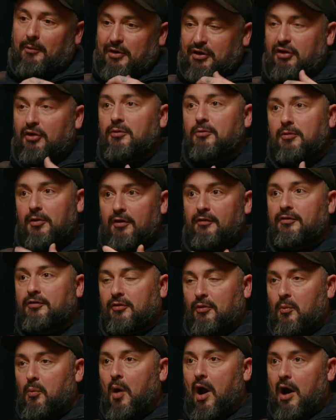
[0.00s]
we do live
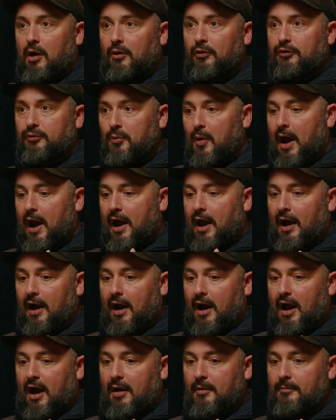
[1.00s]
to a world where,
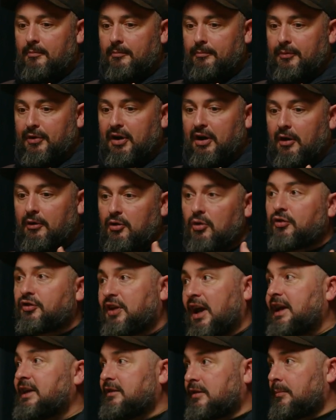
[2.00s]
your
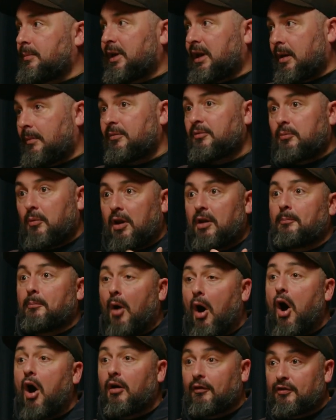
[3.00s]
data becomes one
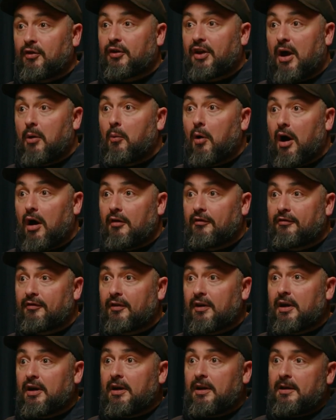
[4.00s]
part of your net worth.
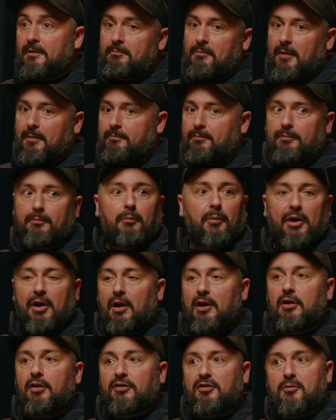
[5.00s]
When I
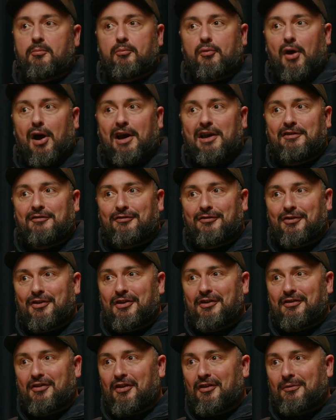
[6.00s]
looked at Brave, for
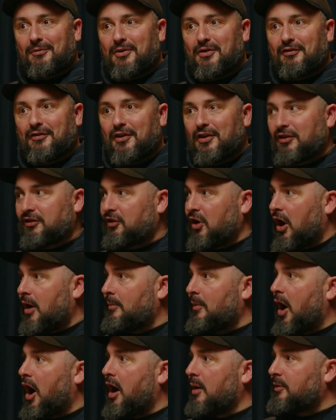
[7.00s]
example, for the first
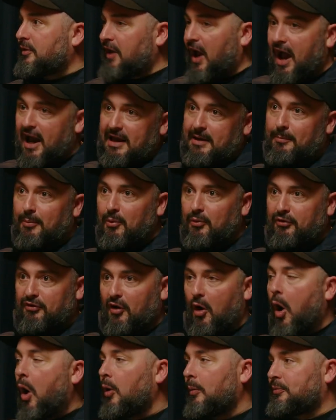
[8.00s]
time, that I was able
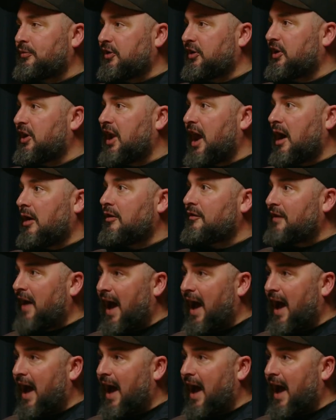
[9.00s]
to opt in and out of